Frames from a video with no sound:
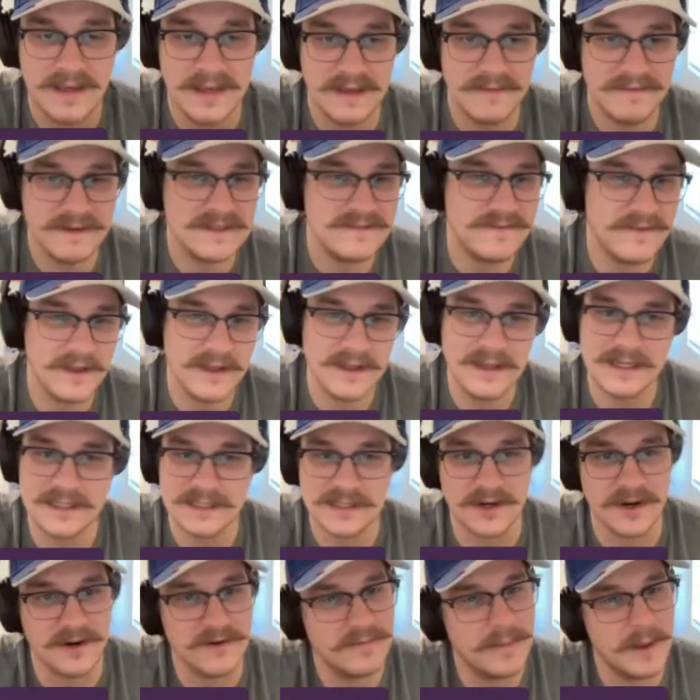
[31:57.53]
If he's feeling his
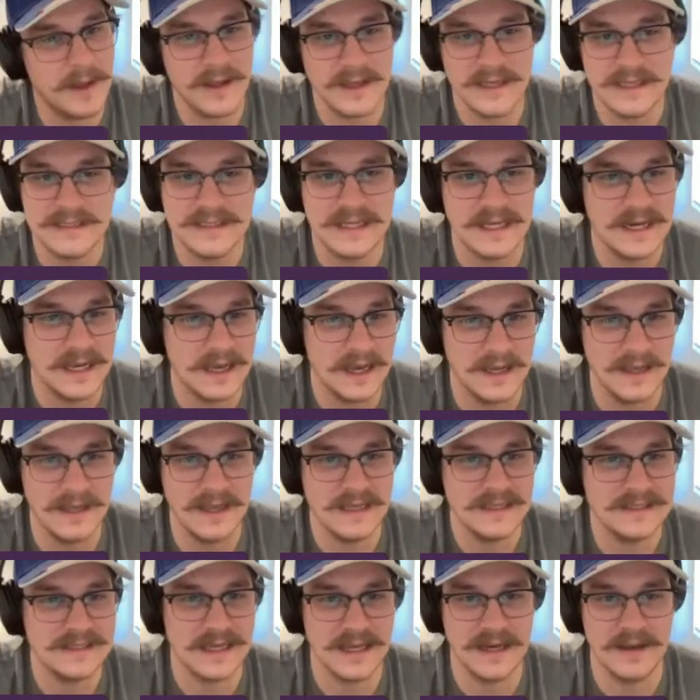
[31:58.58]
curveball, he's
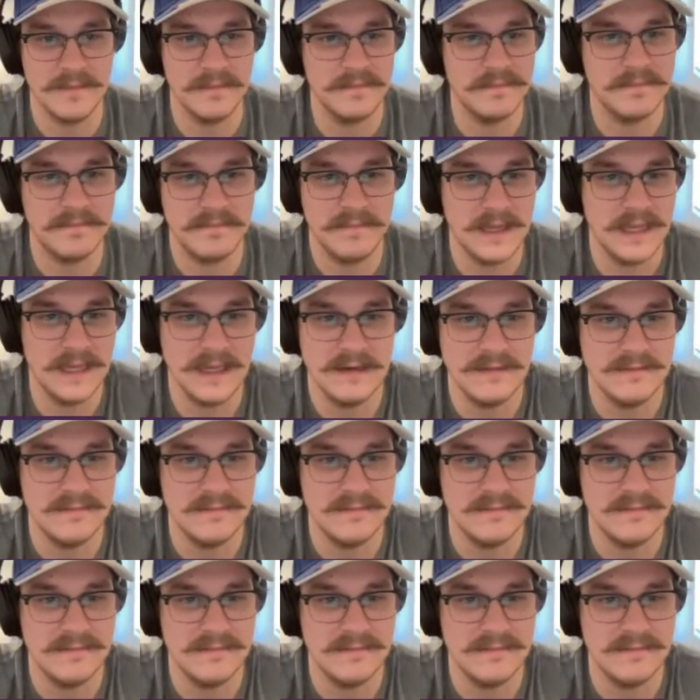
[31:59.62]
gonna be